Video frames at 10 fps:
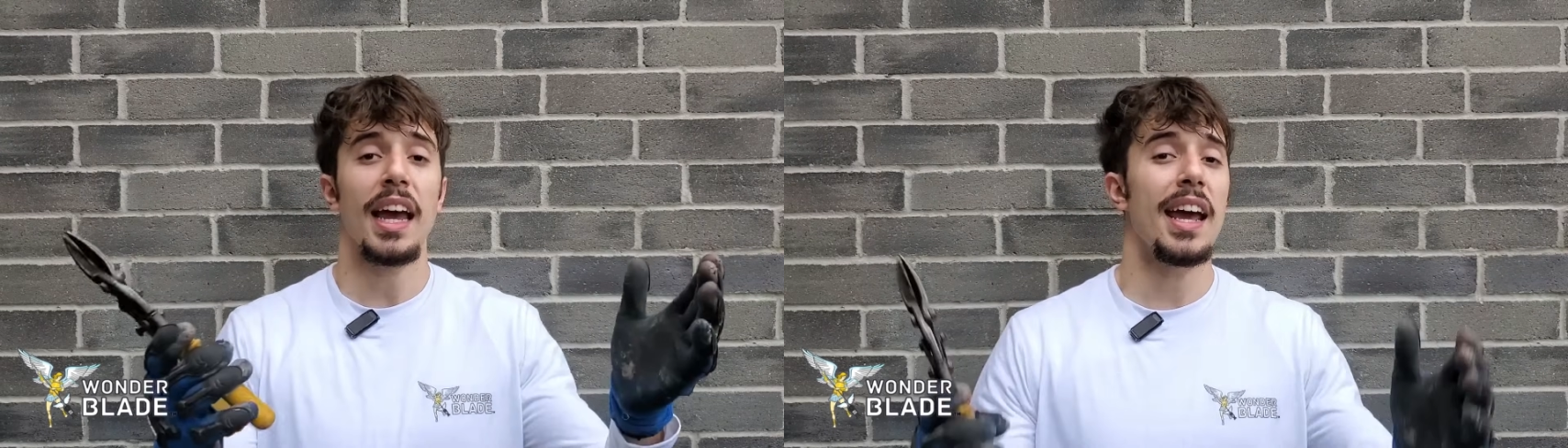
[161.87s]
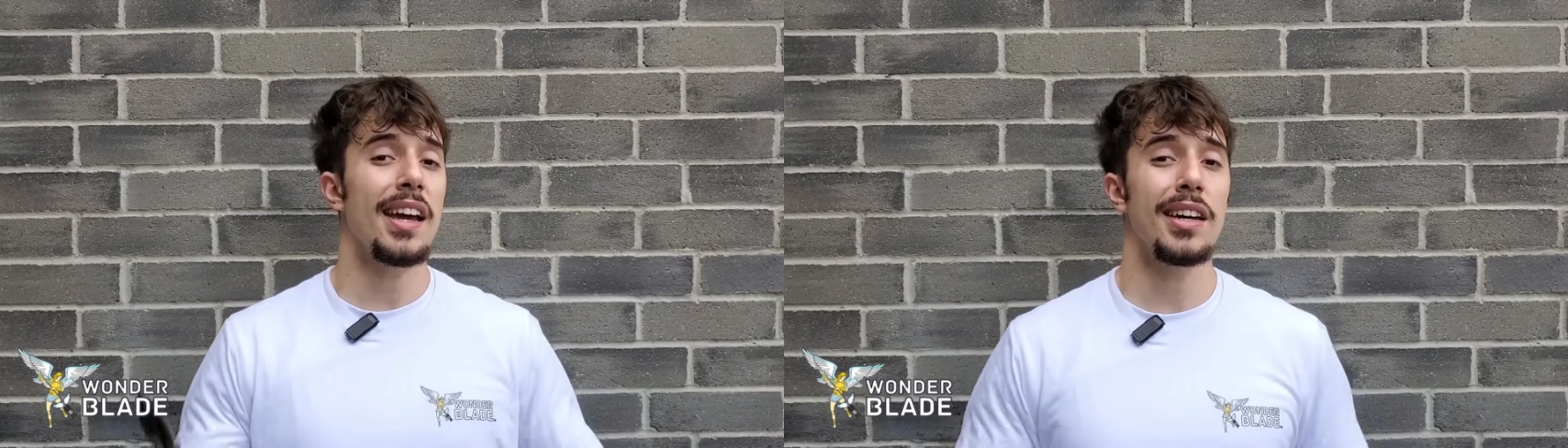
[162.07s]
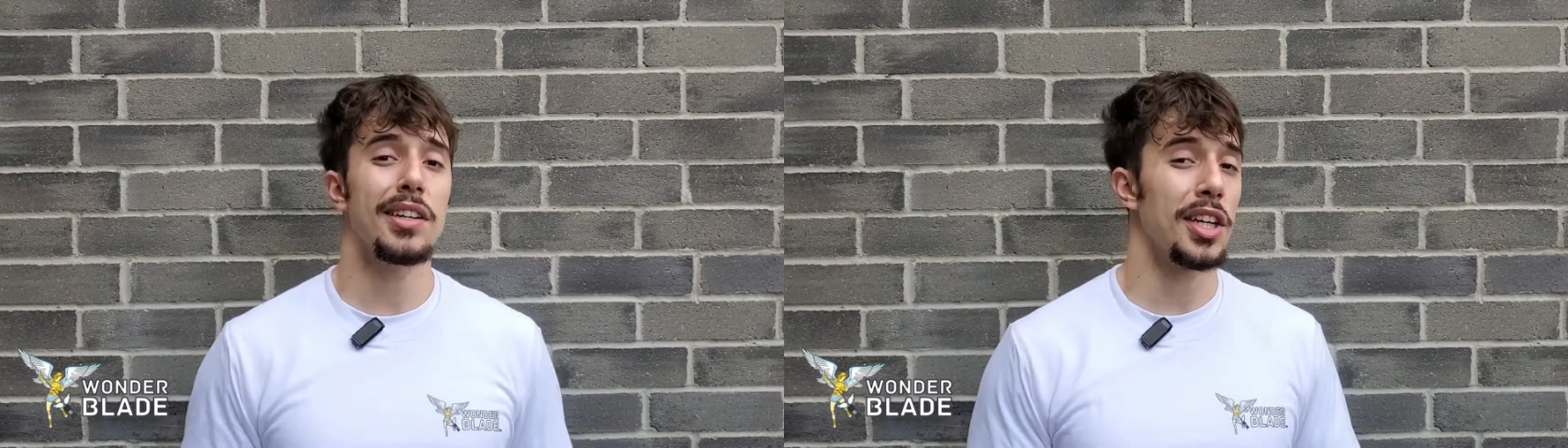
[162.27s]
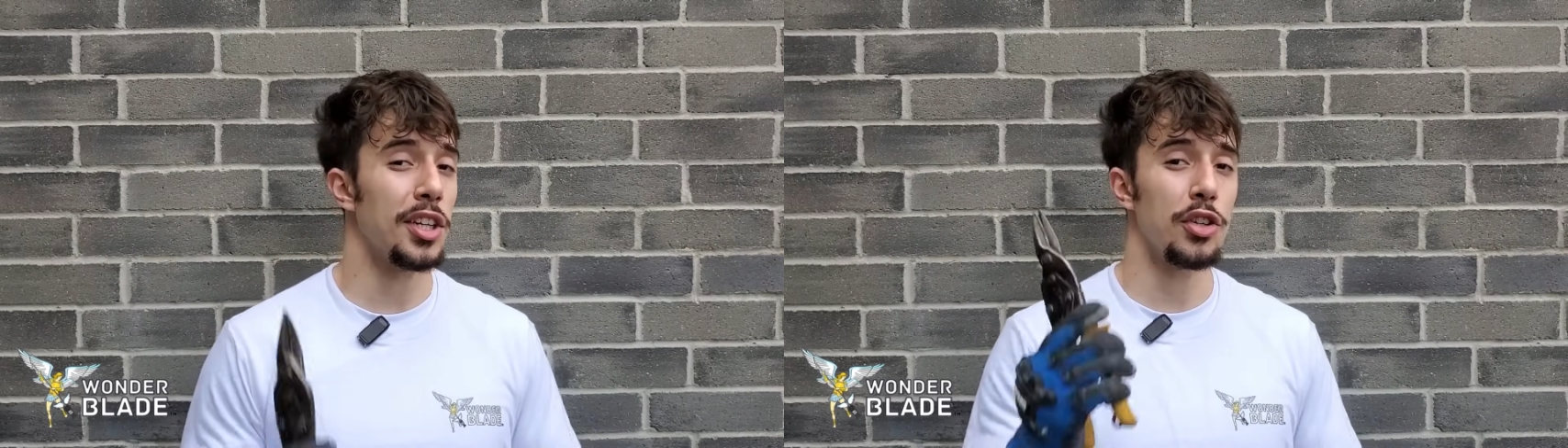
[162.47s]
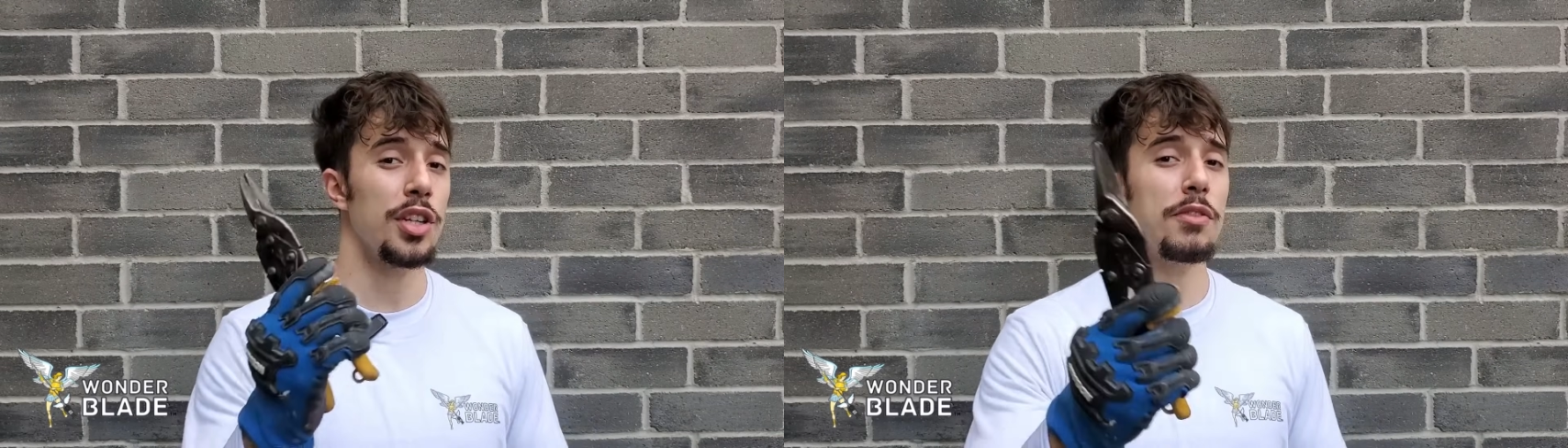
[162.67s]
and it
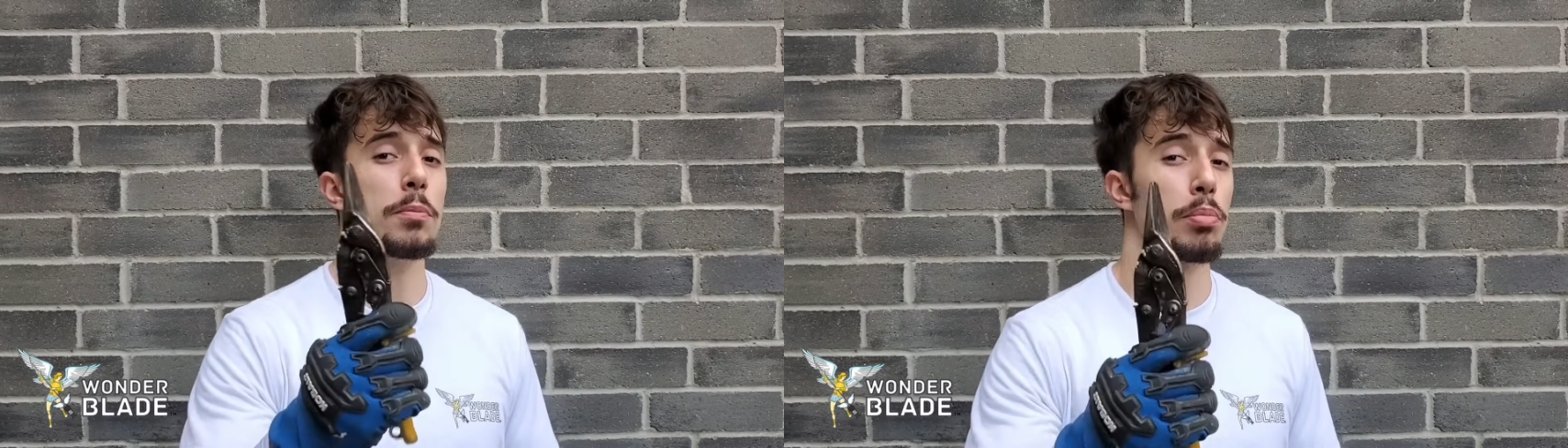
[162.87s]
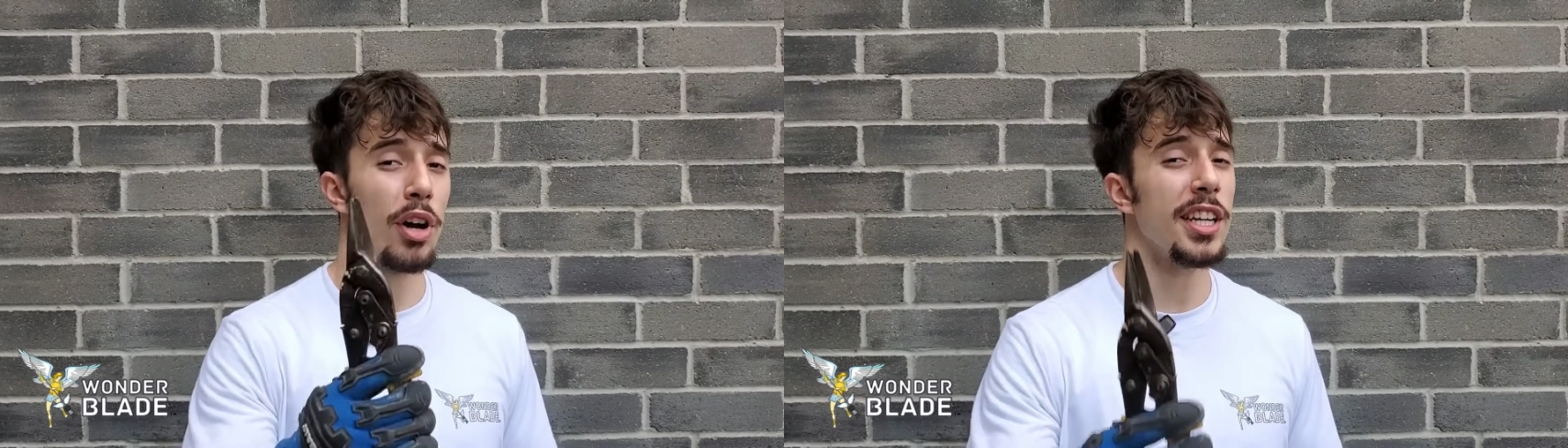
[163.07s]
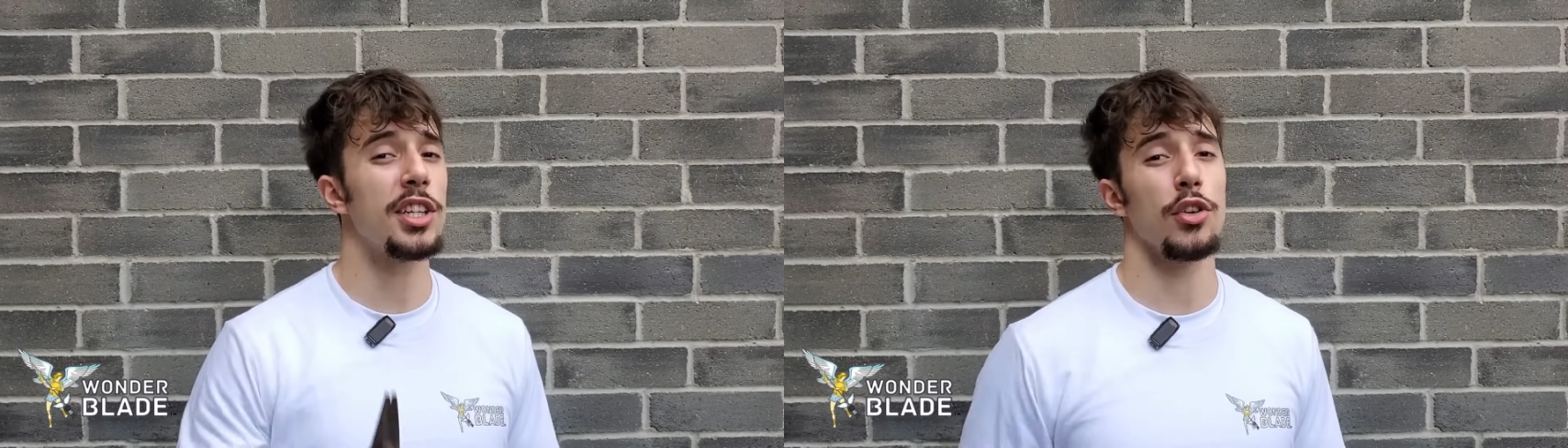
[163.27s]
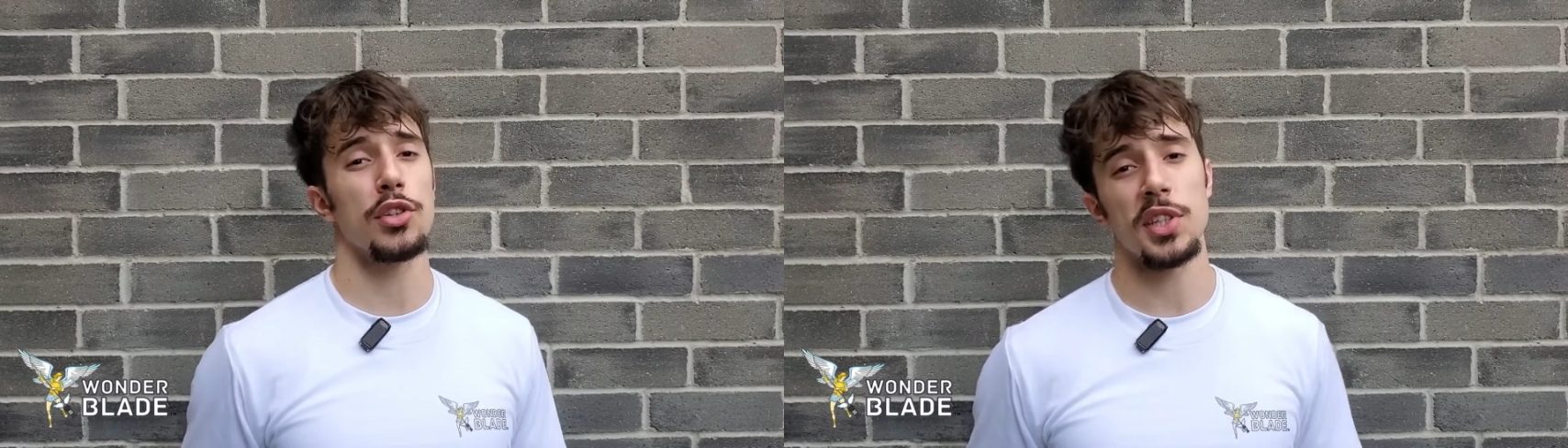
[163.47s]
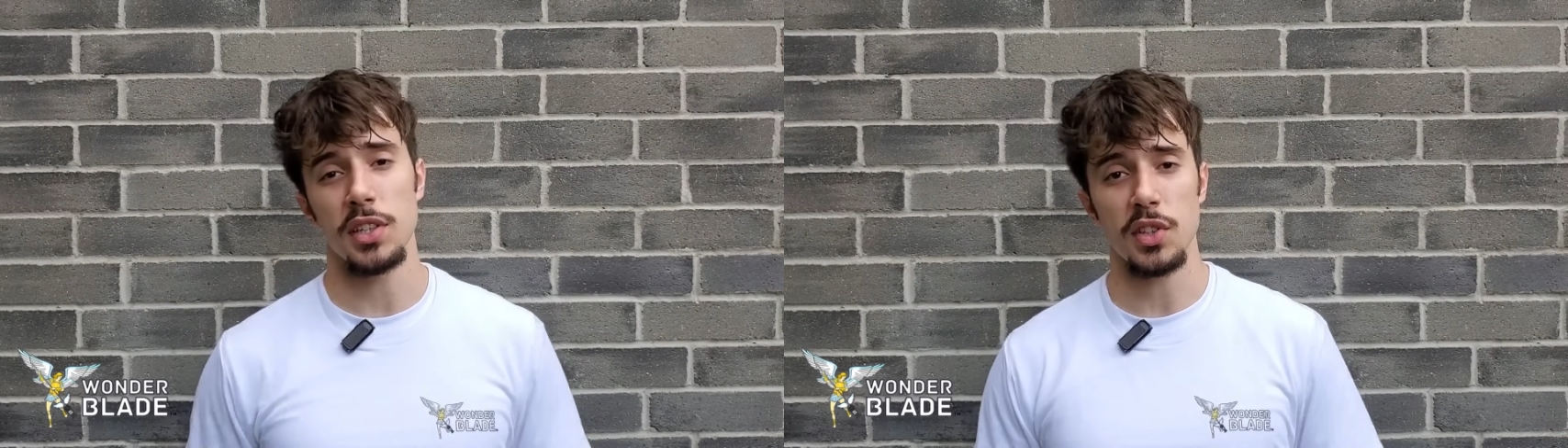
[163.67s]
could even break your tin